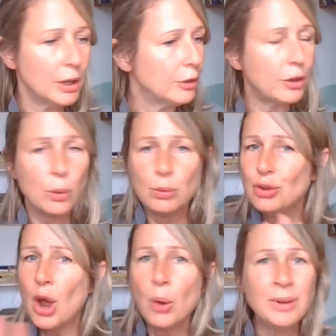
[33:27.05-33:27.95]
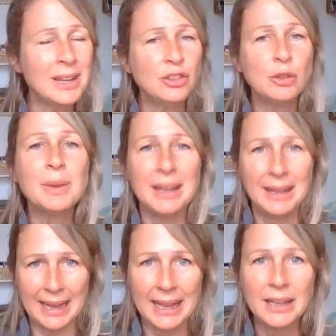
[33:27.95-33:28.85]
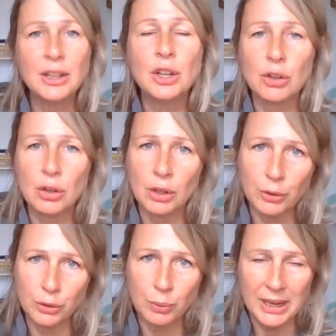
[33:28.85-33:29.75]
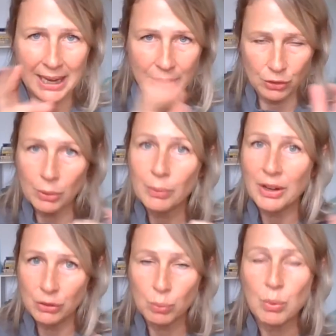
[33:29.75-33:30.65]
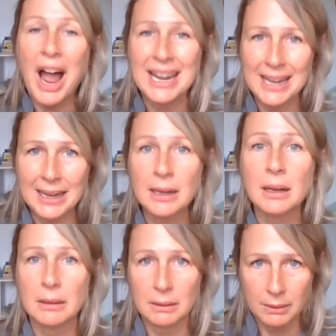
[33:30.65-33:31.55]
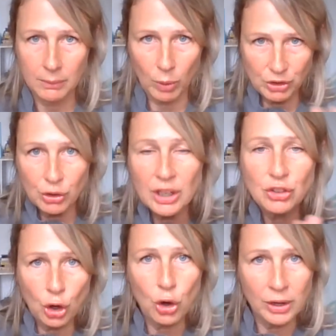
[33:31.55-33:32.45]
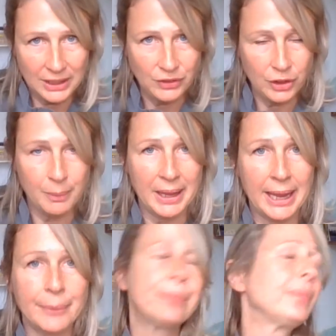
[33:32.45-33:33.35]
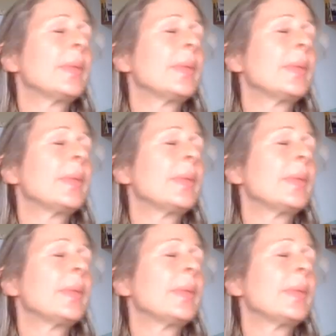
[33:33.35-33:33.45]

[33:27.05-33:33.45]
So no need to begin your close reading as you're writing what you're going to turn into me.